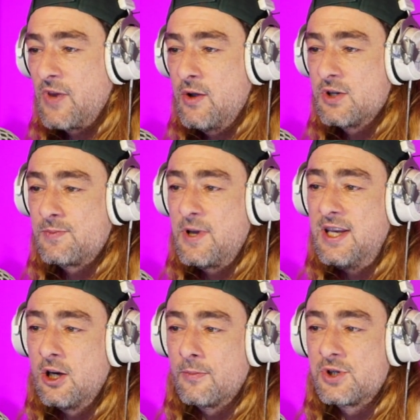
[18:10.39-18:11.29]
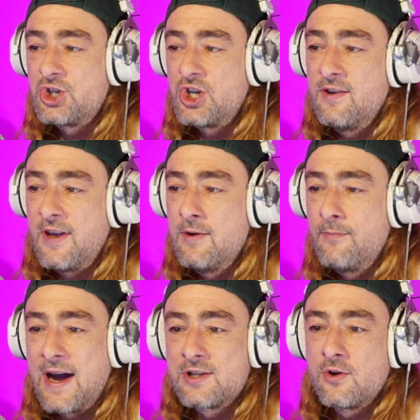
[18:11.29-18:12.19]
He was speaking up as Chief
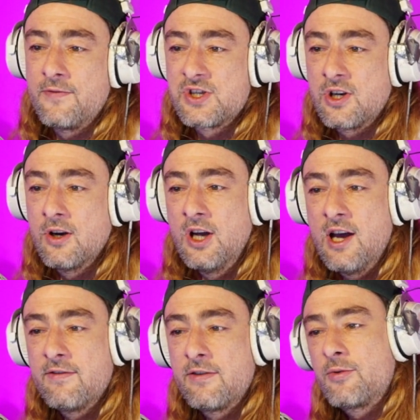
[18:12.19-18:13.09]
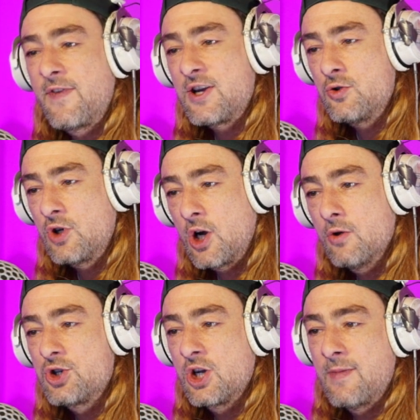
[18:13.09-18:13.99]
Impact Officer for professional
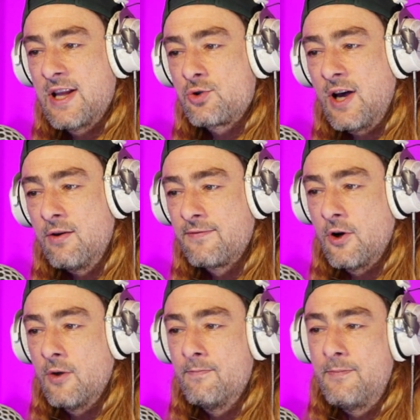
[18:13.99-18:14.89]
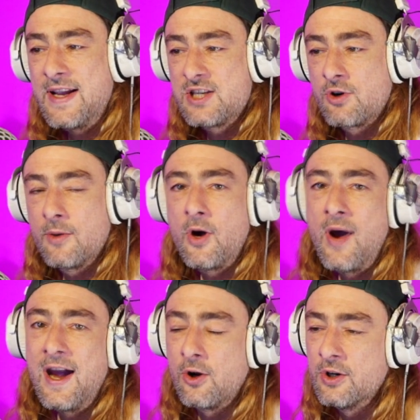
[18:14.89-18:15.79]
coaching and mental health firm BetterUp. Oh,
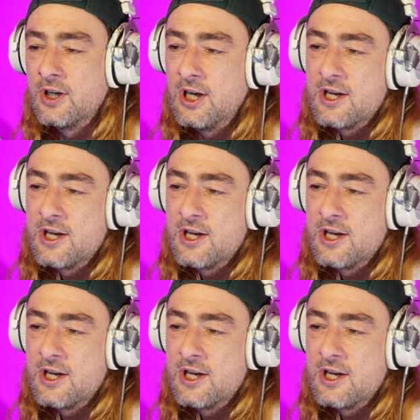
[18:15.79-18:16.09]
hang on.